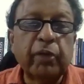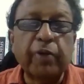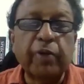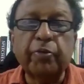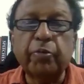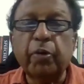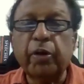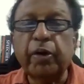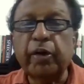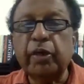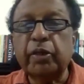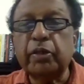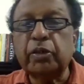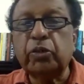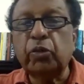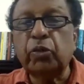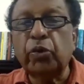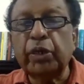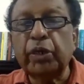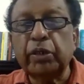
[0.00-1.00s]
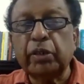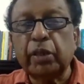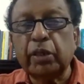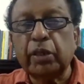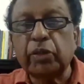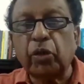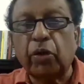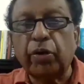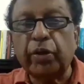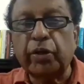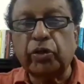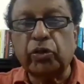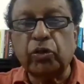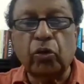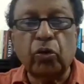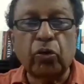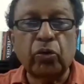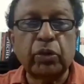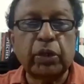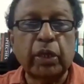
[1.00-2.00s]
Everybody is doing things on its
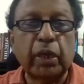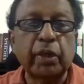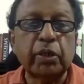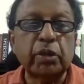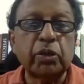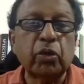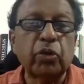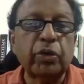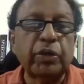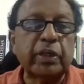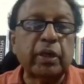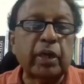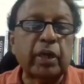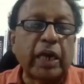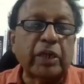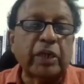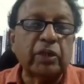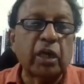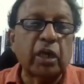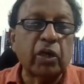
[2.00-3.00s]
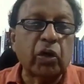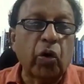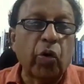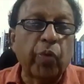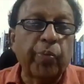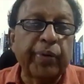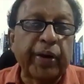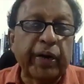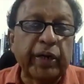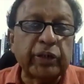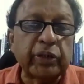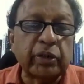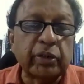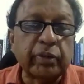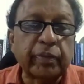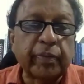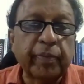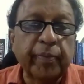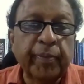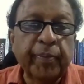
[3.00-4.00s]
own. There is no international cooperation.
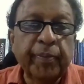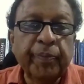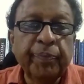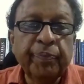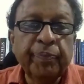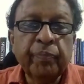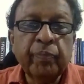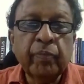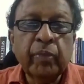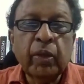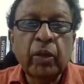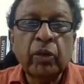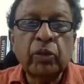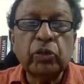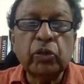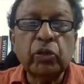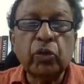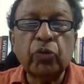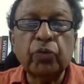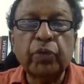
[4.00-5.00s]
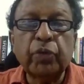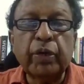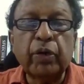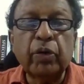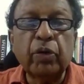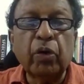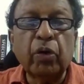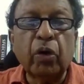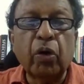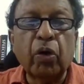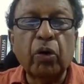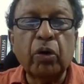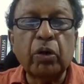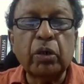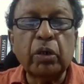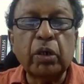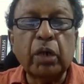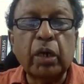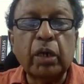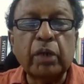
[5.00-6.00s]
So when all
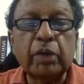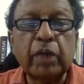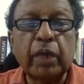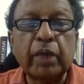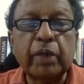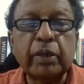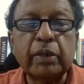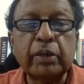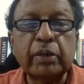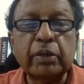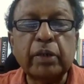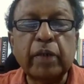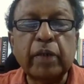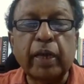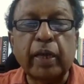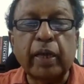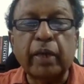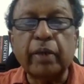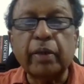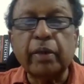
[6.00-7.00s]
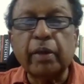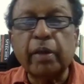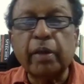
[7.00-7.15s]
that is there,